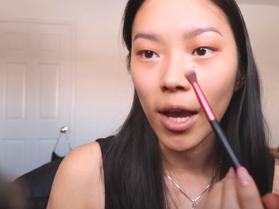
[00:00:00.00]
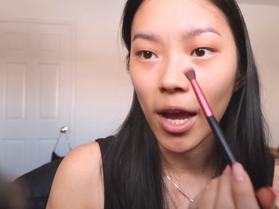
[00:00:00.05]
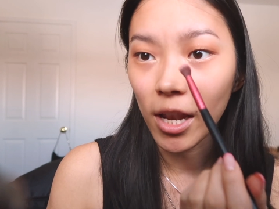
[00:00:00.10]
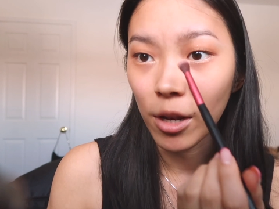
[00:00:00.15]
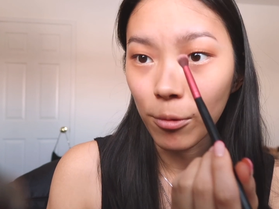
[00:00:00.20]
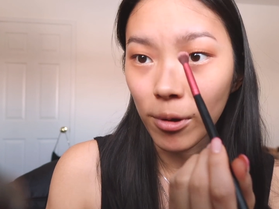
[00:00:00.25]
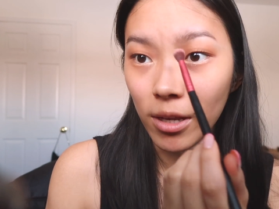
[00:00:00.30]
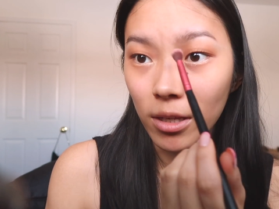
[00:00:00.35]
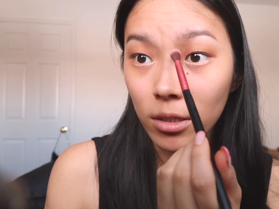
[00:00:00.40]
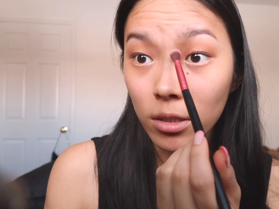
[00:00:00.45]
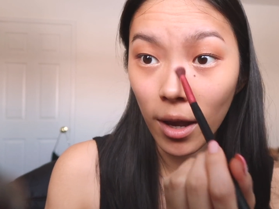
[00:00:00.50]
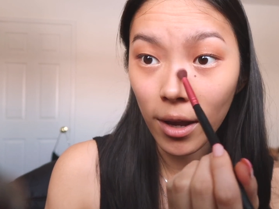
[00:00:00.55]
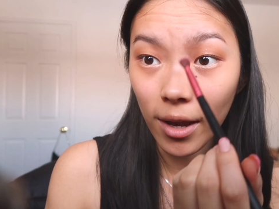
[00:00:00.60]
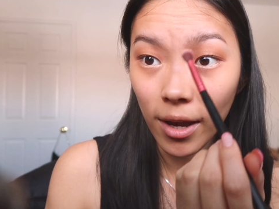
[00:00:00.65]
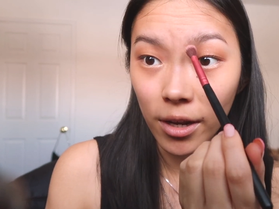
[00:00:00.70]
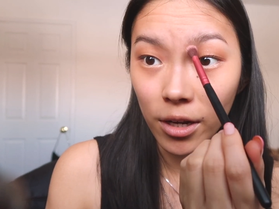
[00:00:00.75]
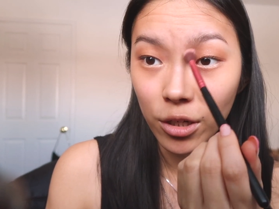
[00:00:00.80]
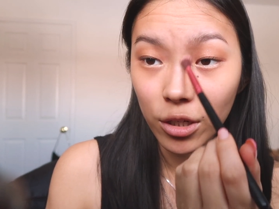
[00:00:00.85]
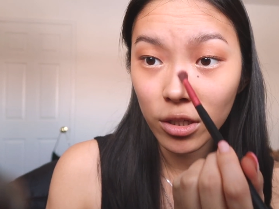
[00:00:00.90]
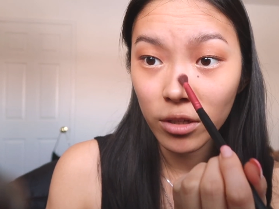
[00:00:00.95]
Anyways, I
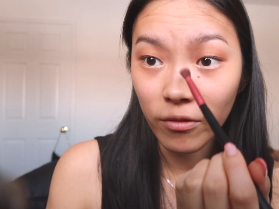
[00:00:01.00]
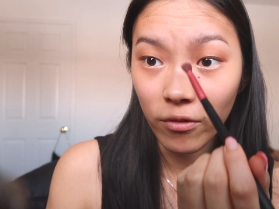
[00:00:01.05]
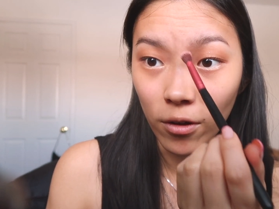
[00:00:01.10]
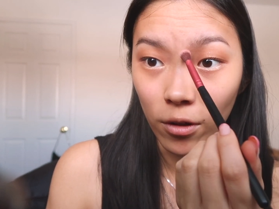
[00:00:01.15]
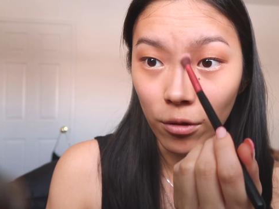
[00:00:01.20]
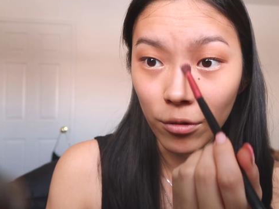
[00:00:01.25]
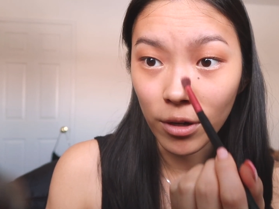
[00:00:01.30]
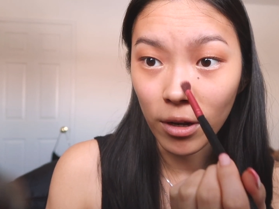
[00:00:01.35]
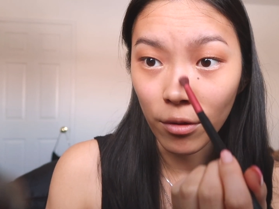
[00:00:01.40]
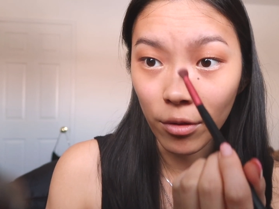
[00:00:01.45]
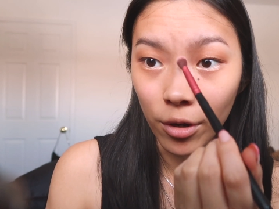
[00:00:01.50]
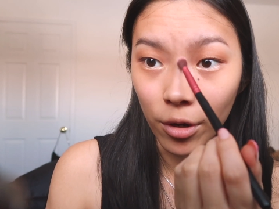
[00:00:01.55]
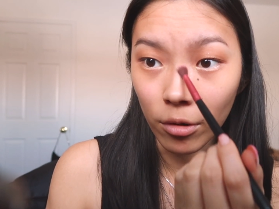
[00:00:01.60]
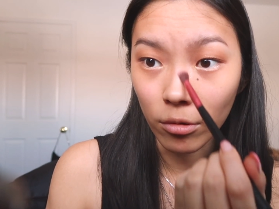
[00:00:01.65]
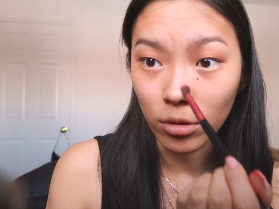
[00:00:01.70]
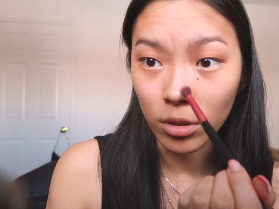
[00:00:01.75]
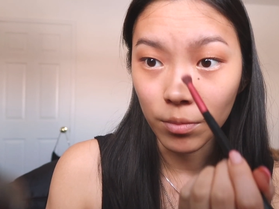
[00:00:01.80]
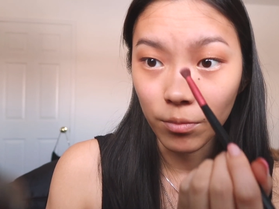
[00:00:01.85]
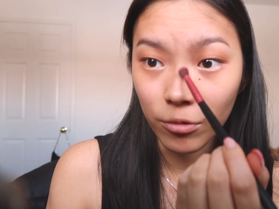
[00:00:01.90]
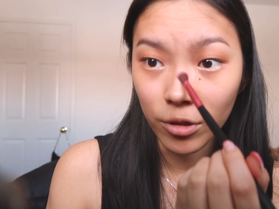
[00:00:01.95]
kind of just follow down the
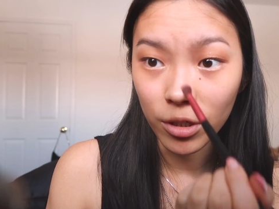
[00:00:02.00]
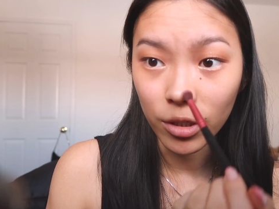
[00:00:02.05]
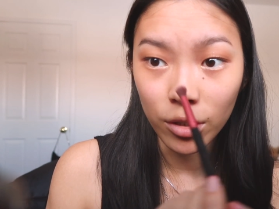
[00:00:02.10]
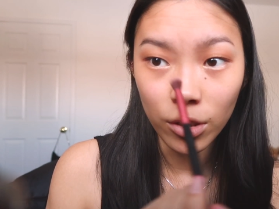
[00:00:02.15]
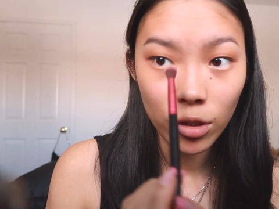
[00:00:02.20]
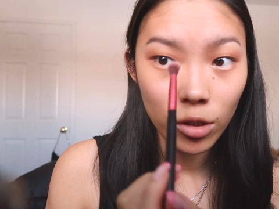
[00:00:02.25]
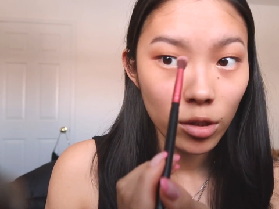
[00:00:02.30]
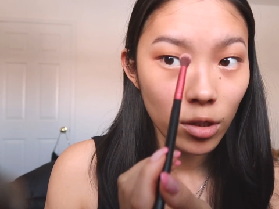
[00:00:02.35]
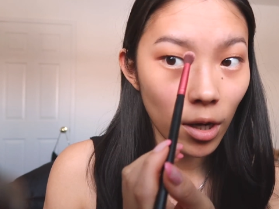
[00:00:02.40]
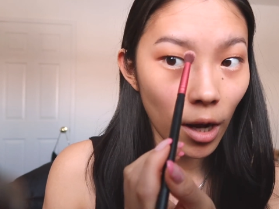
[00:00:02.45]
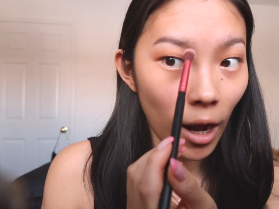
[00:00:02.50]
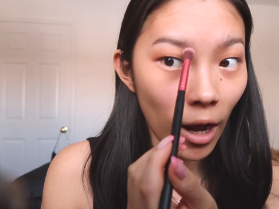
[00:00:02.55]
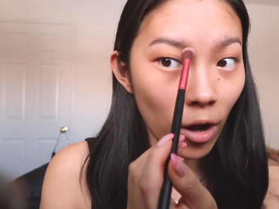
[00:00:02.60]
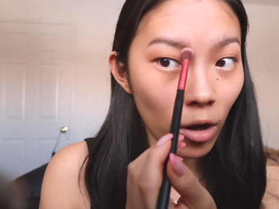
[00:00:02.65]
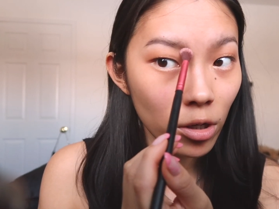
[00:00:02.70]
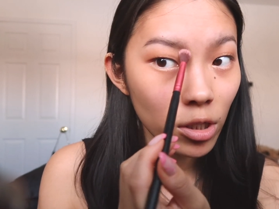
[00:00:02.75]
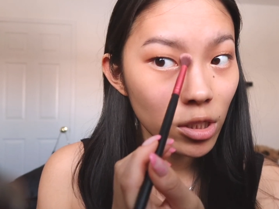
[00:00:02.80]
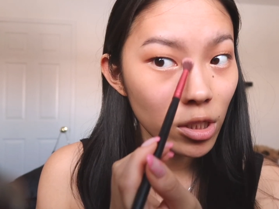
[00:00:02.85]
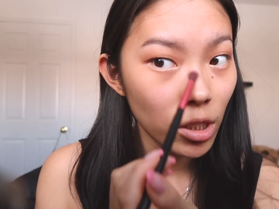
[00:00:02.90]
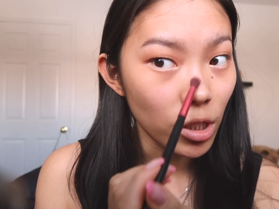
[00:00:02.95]
nose bridge. I
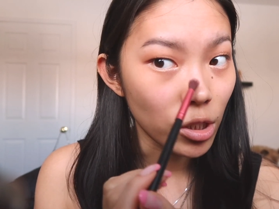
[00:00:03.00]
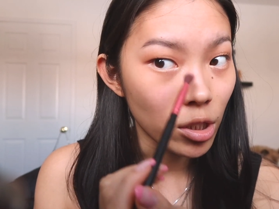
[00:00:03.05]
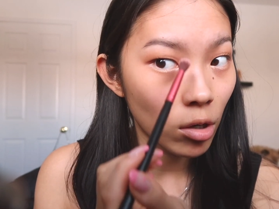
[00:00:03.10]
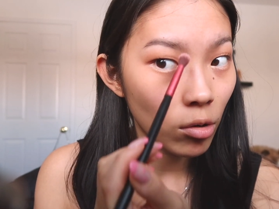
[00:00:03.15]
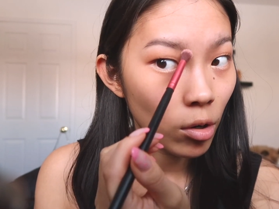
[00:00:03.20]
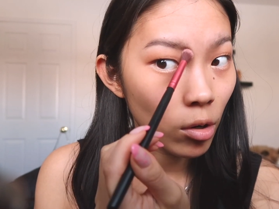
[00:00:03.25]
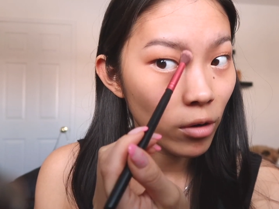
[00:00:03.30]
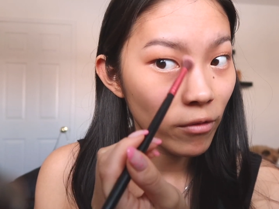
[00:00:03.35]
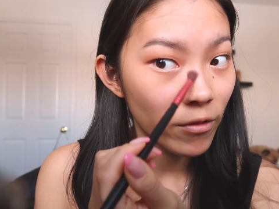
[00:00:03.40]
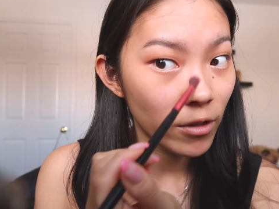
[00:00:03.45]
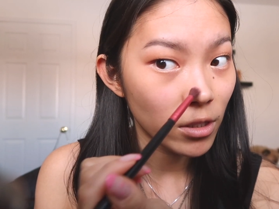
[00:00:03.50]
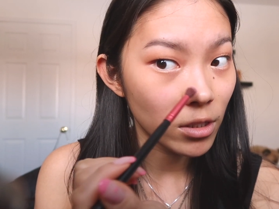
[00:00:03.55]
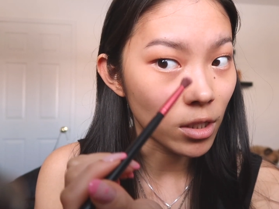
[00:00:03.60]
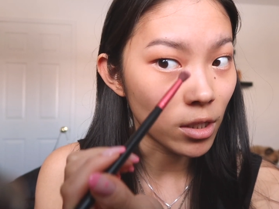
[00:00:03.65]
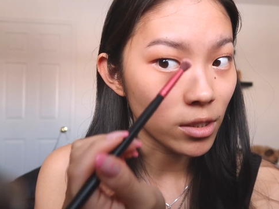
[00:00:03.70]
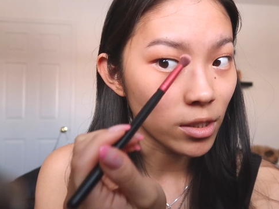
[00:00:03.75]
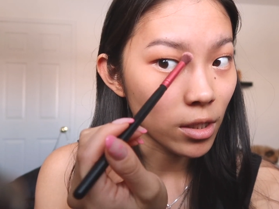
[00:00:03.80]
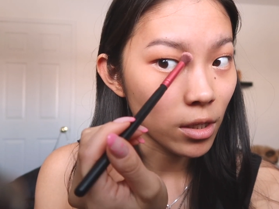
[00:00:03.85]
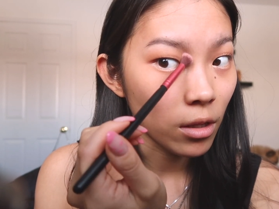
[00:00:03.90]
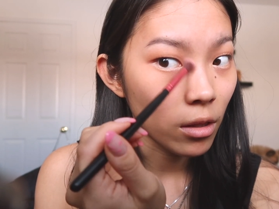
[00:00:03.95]
honestly don't know if this
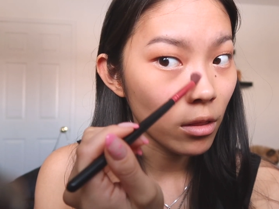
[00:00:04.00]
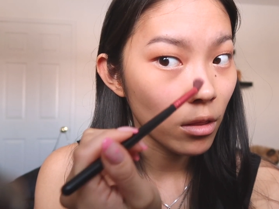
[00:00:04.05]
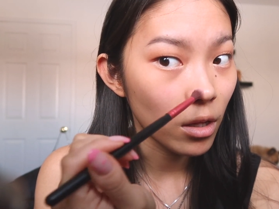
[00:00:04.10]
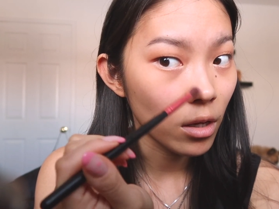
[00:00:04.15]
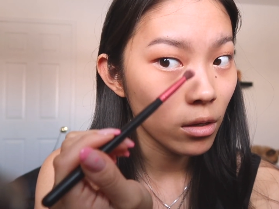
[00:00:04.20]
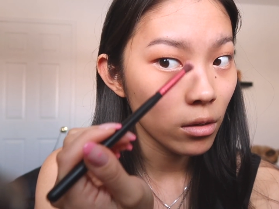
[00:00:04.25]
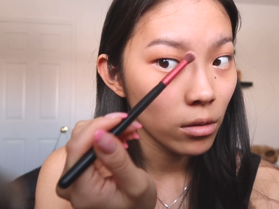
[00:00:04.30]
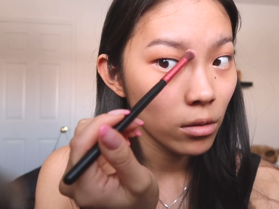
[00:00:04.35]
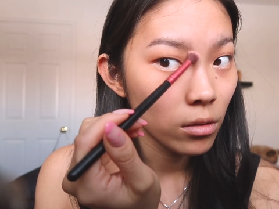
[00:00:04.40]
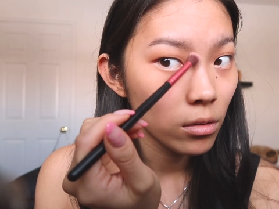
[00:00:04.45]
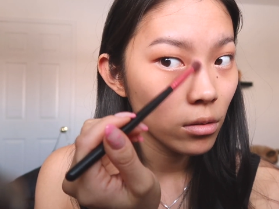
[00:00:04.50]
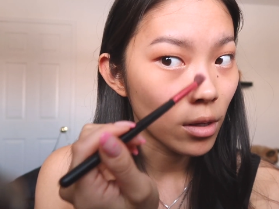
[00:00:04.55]
does anything.